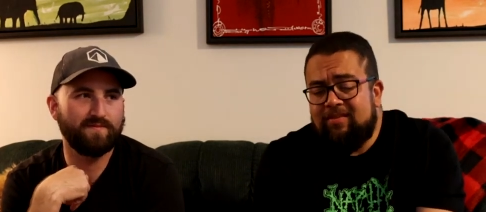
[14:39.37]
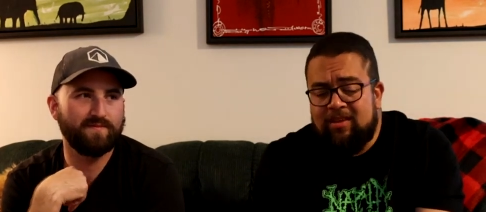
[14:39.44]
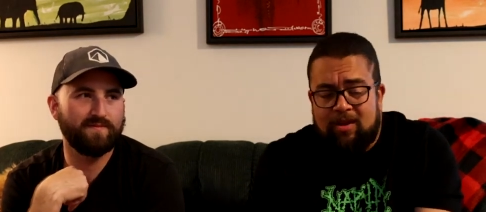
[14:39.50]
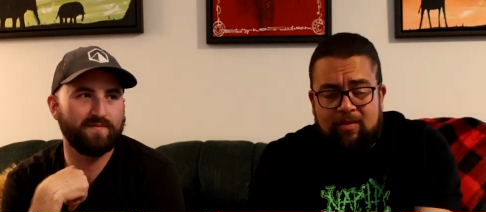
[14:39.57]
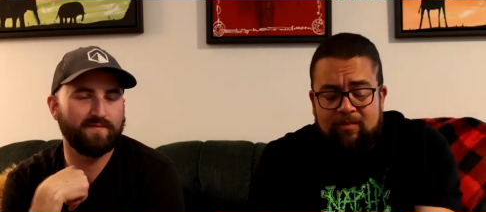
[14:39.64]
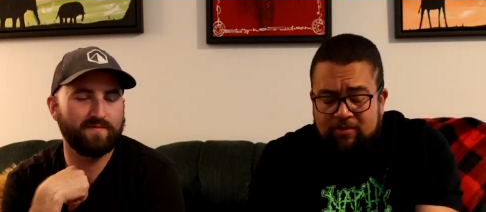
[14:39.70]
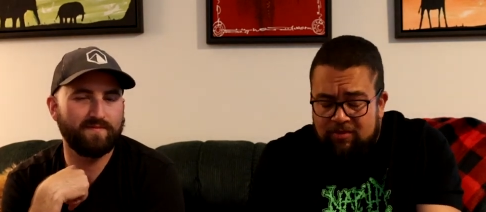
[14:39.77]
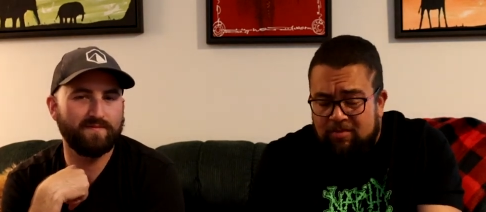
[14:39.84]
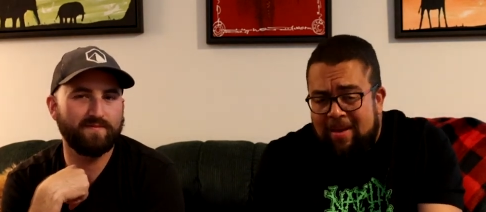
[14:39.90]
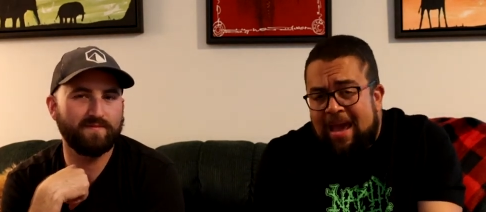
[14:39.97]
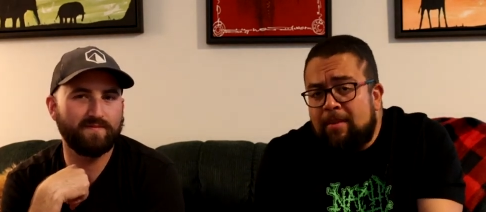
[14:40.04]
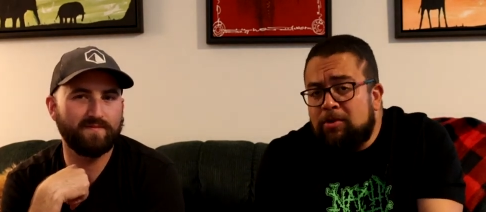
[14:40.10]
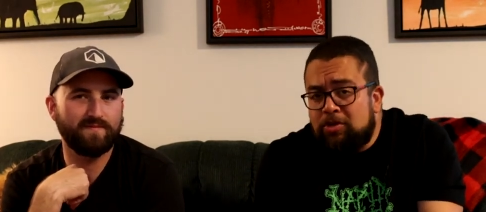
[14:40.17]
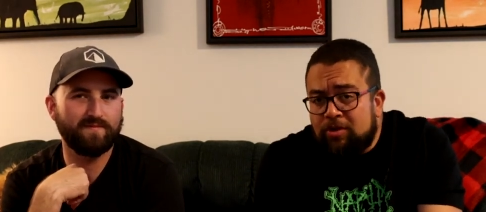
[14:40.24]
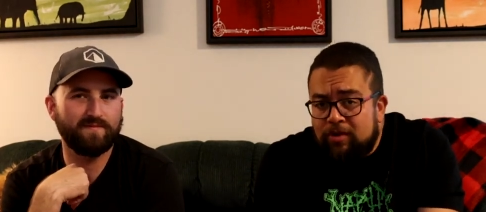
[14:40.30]
Speaker 1: you know some
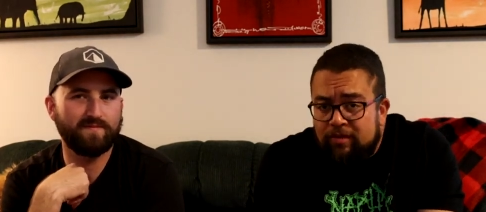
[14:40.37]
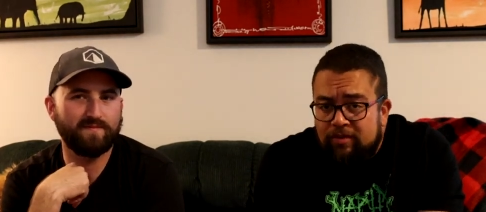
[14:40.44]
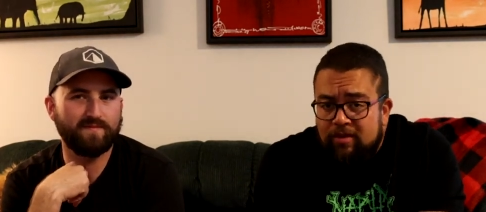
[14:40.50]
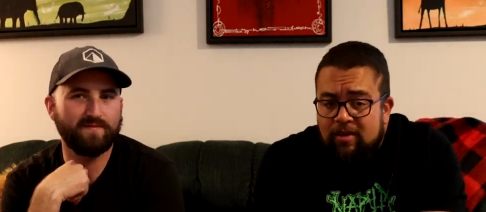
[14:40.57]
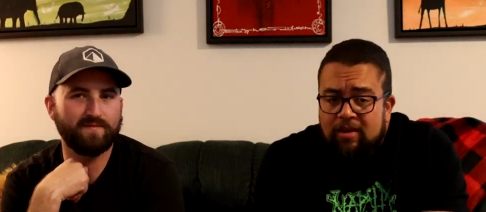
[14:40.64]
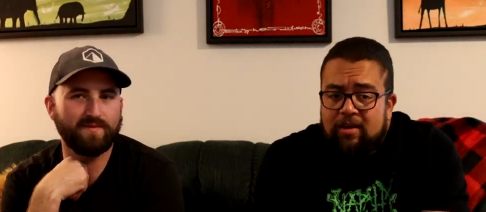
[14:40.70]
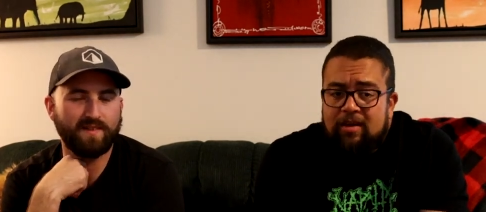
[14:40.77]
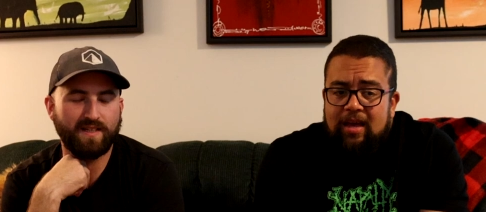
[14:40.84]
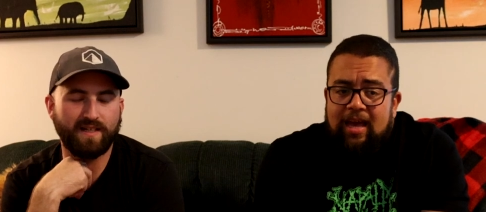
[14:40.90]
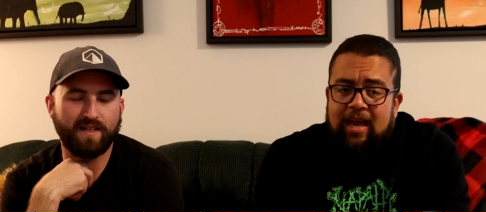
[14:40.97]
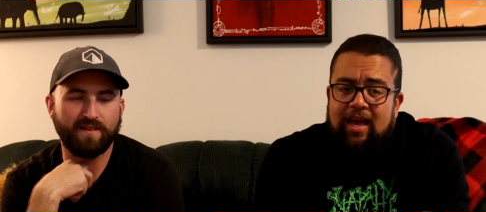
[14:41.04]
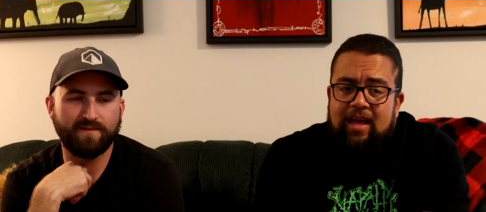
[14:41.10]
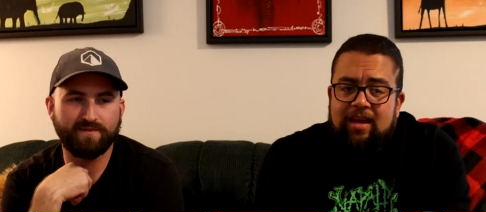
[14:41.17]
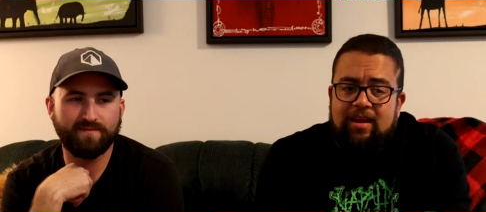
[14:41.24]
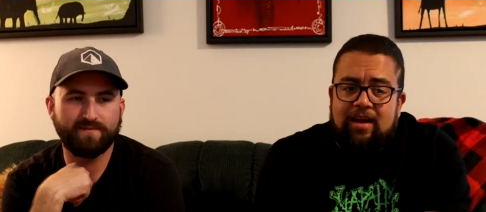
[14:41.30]
amateurs. Yeah.
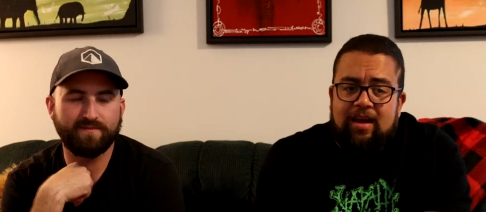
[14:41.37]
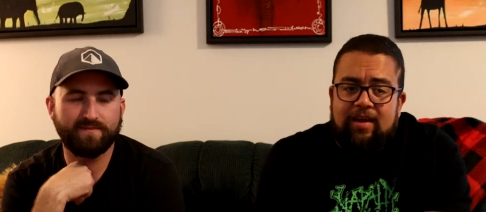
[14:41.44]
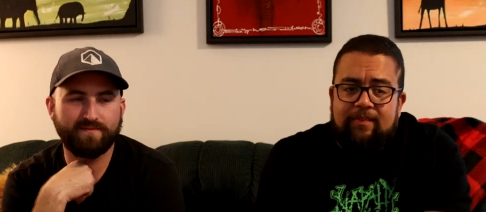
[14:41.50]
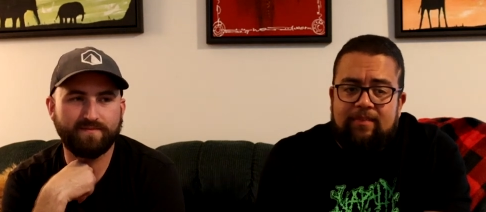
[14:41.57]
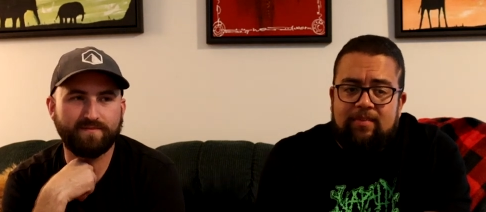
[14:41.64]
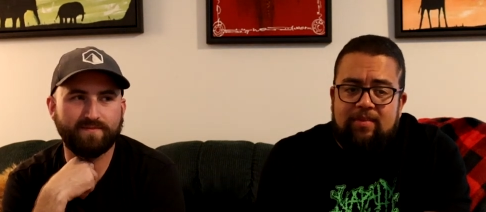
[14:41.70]
And uh,